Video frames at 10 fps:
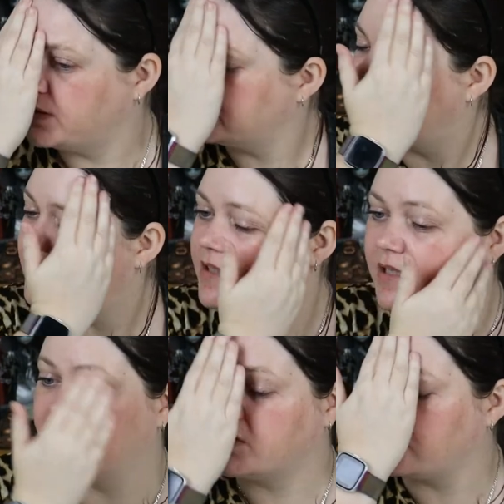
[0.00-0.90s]
because the
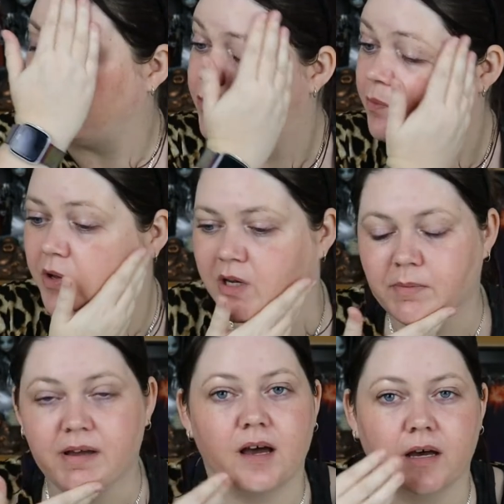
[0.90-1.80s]
sunscreen was
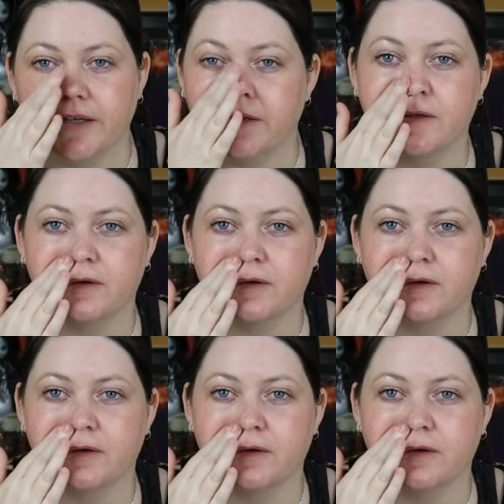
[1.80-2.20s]
burning my eyes.